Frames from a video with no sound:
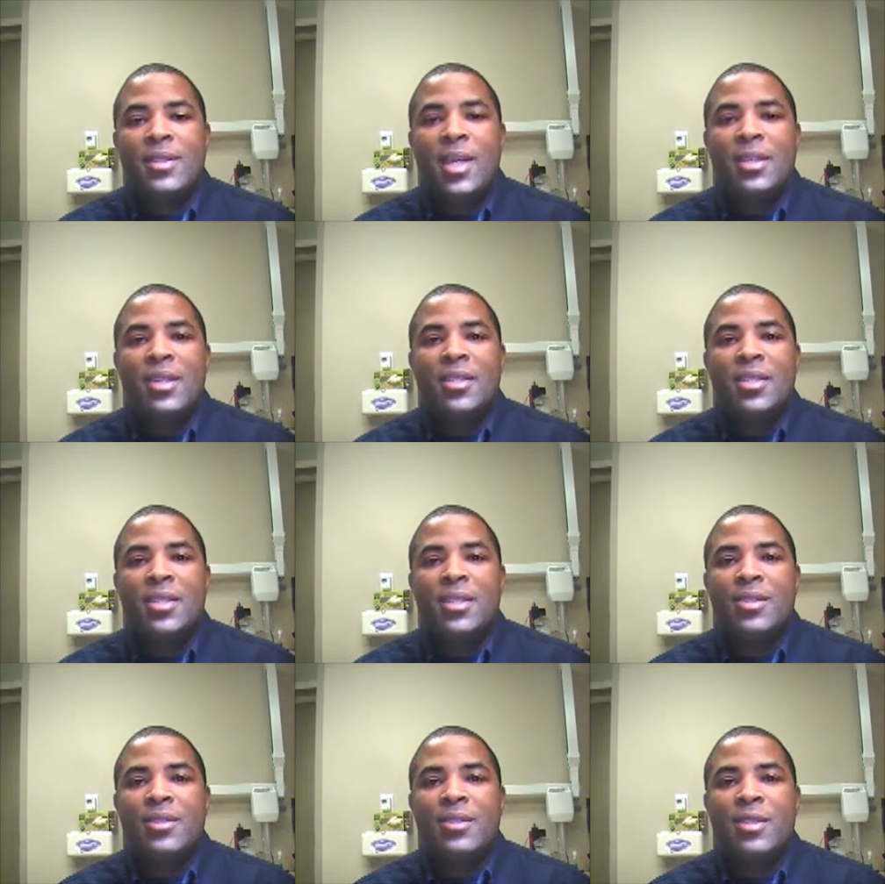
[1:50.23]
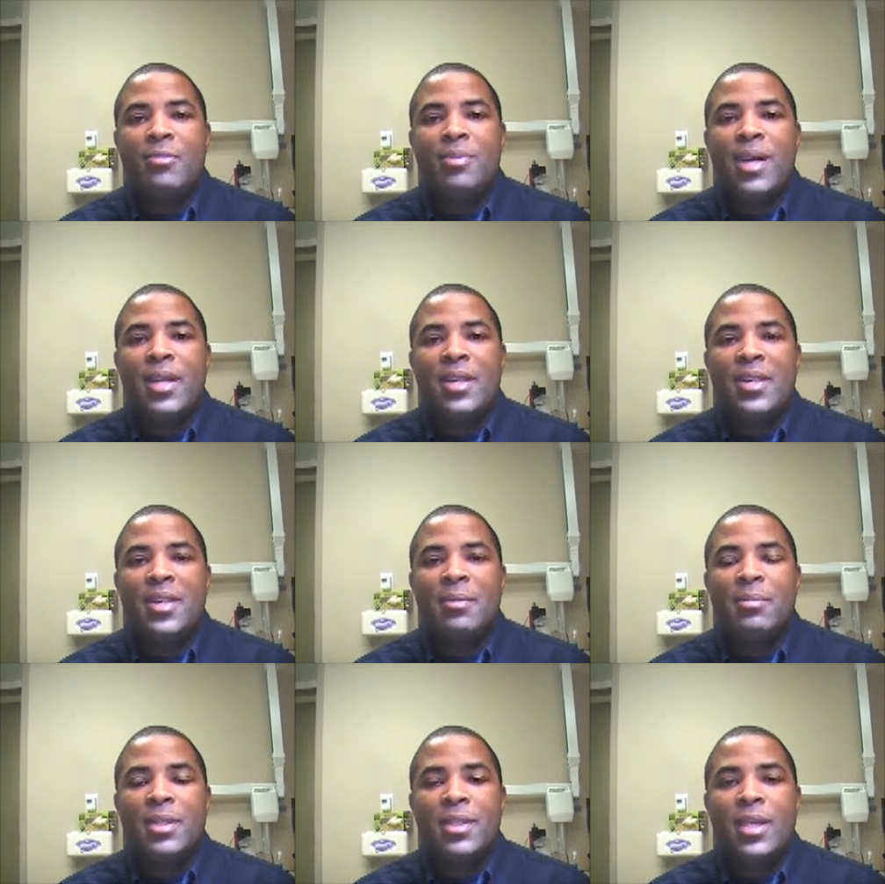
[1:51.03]
I know you don't. You probably
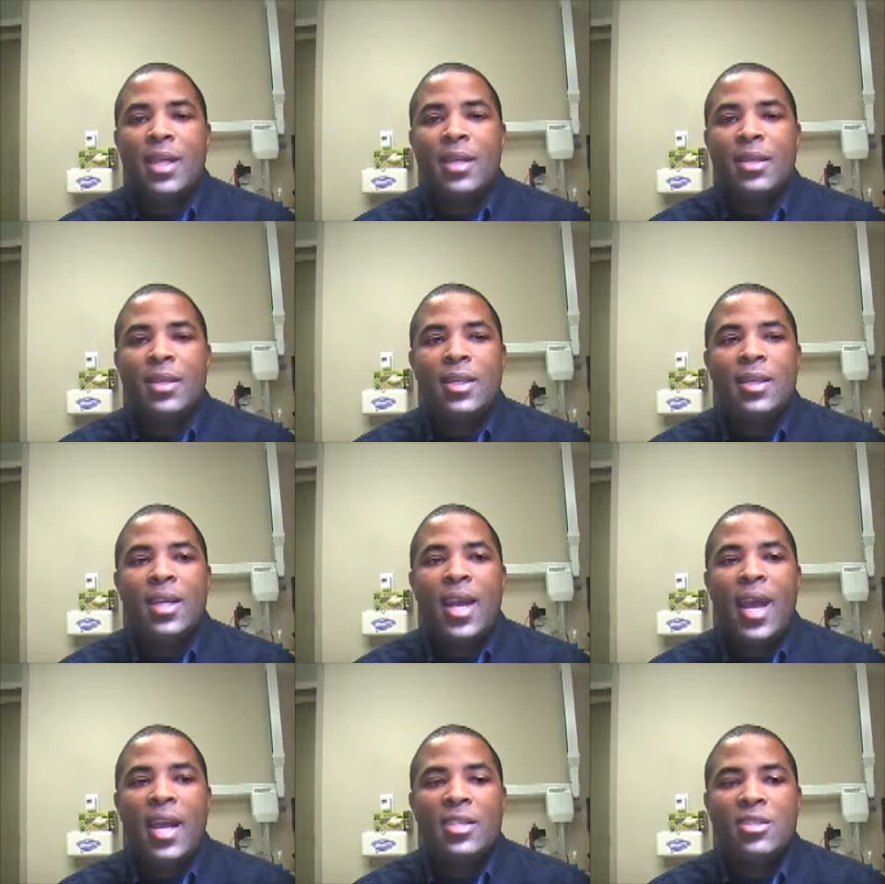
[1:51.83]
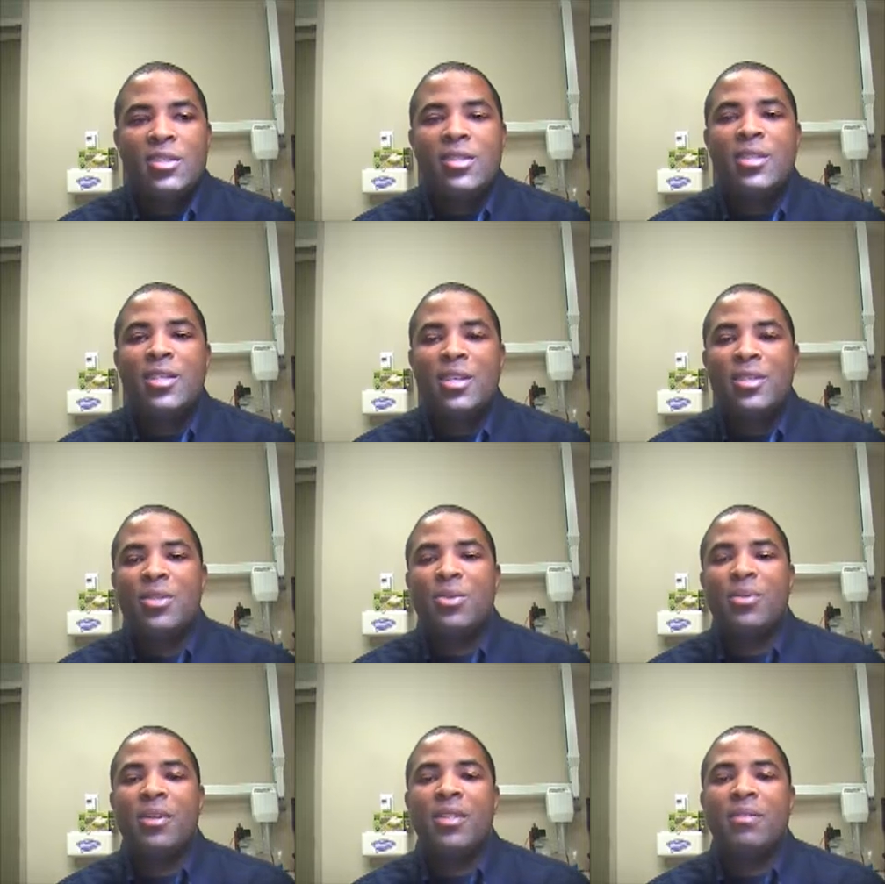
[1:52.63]
heard me say the occasional
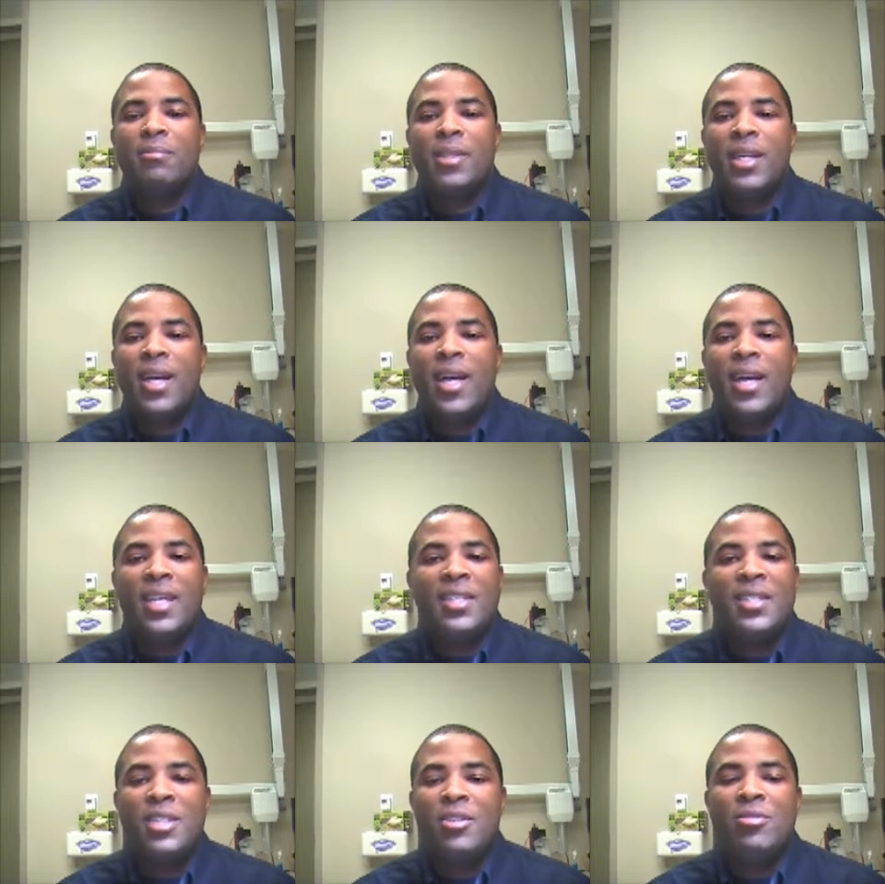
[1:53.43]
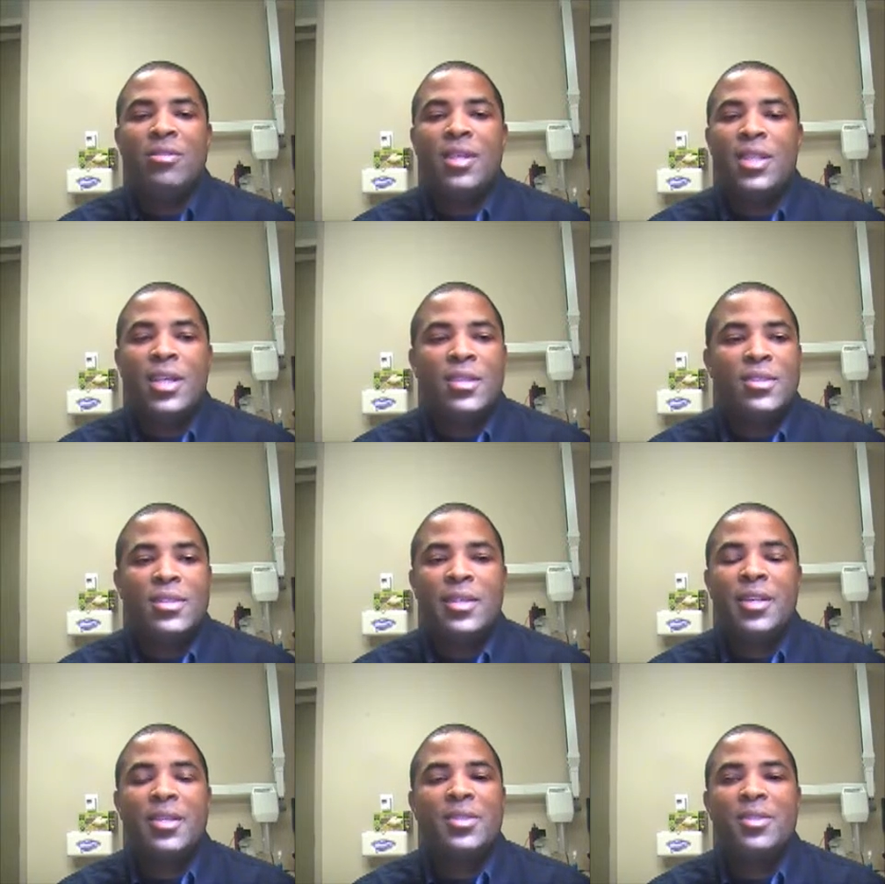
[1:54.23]
curse word, but I usually
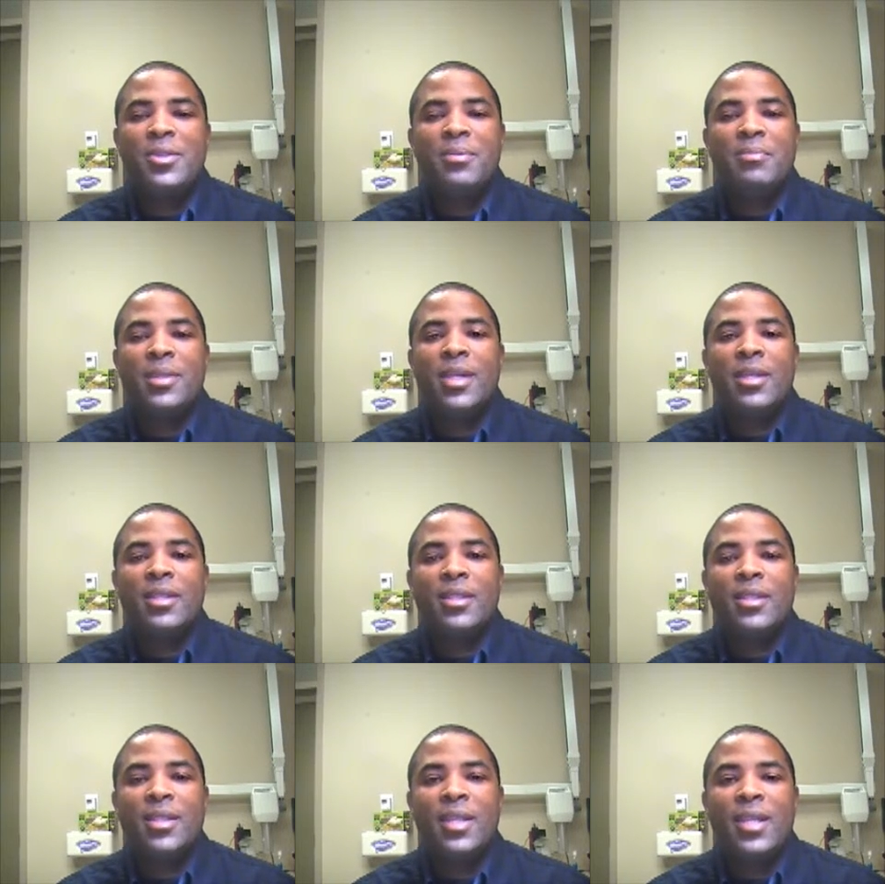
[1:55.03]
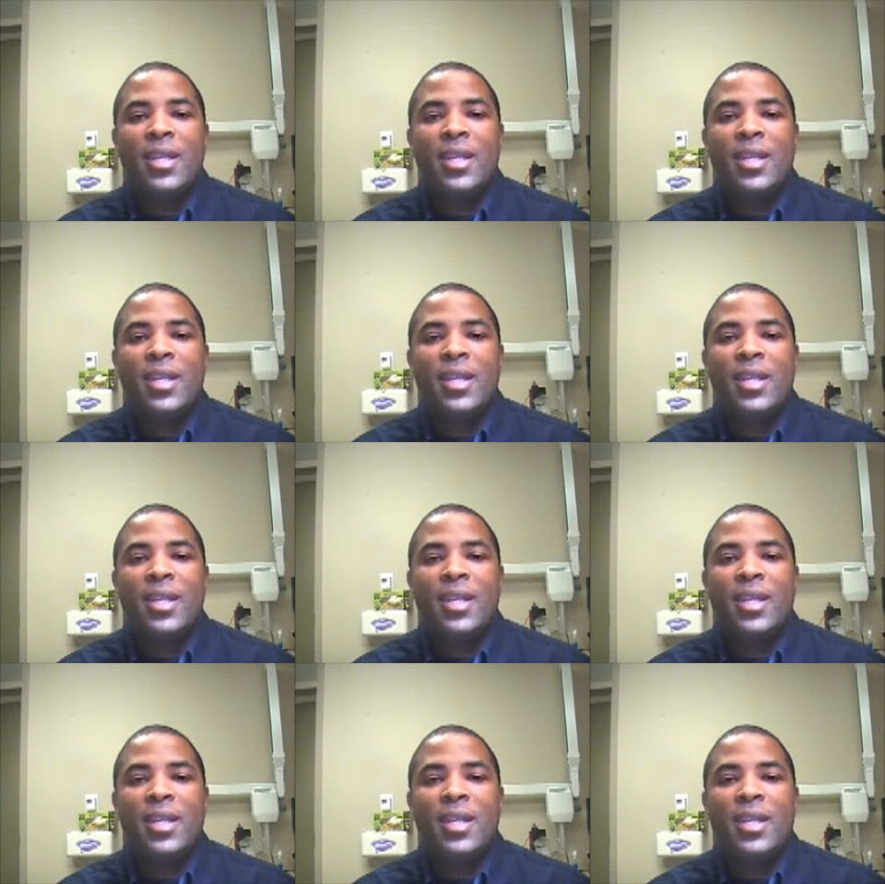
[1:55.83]
don't curse too much.